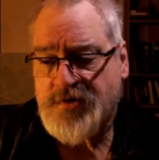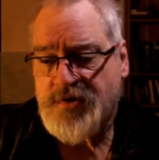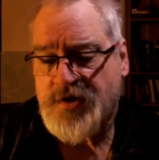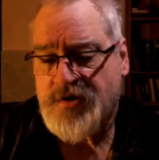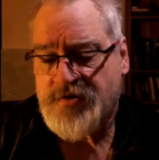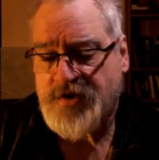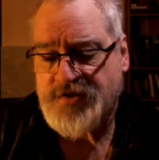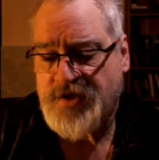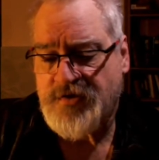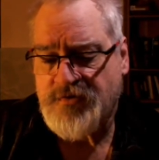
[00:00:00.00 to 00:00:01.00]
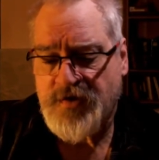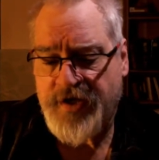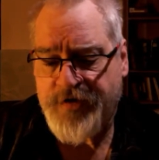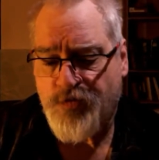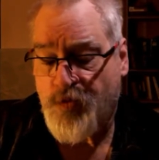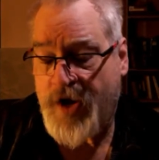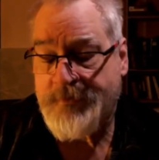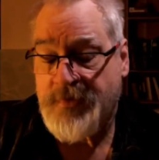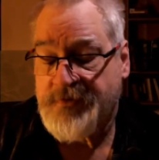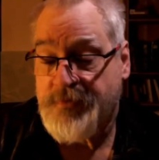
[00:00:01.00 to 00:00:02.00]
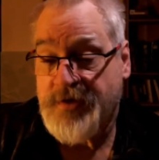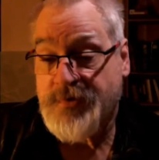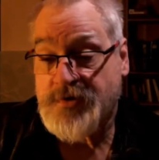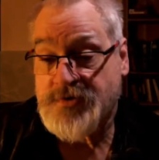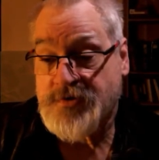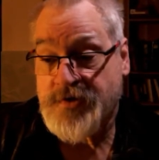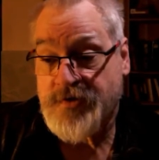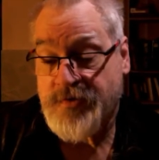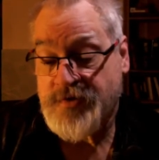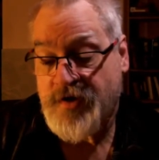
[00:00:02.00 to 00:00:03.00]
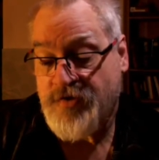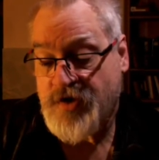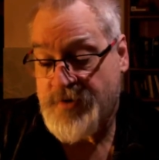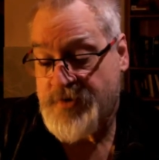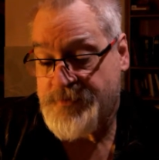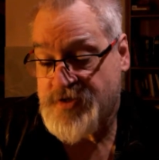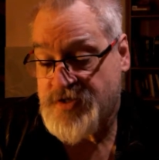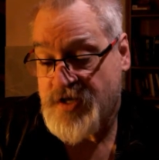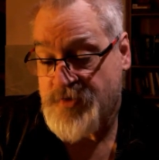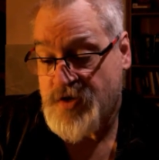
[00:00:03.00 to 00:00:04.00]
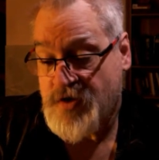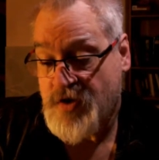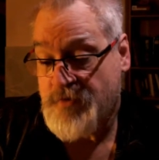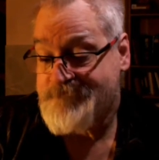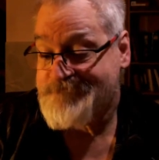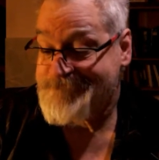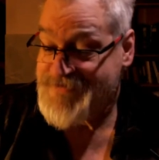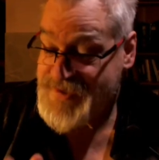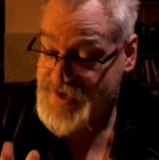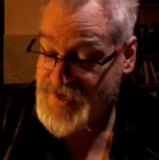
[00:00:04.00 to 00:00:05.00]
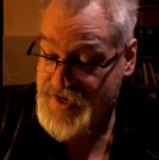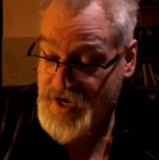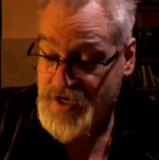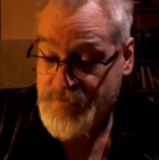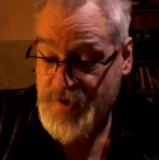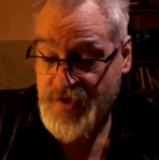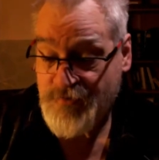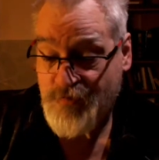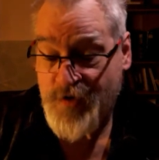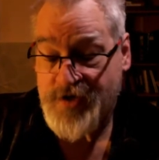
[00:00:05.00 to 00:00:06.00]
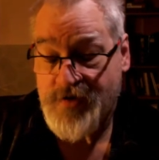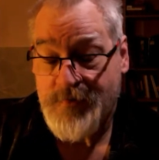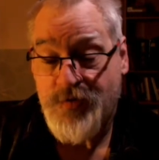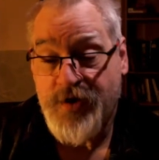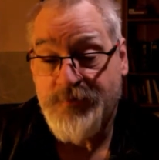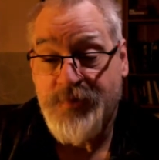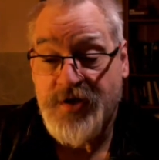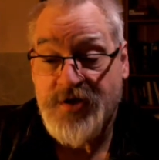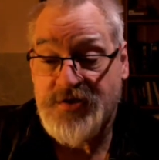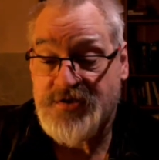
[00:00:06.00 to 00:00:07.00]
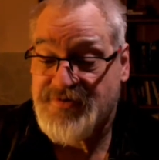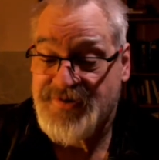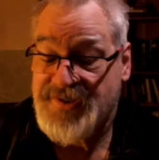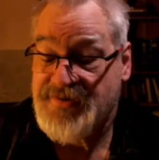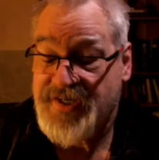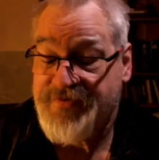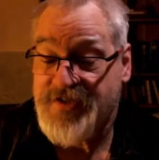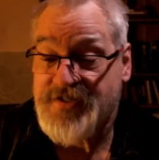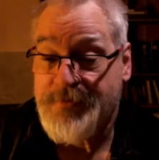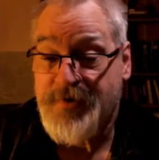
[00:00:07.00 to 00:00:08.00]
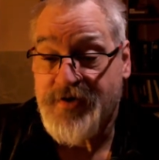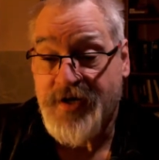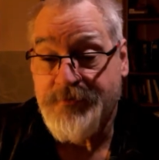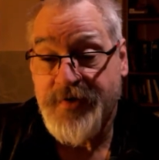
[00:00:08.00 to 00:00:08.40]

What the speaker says: Because they don't like rambling people. And you come up and see them, you're going to go, you got to be right to the point, because I don't have this type of time.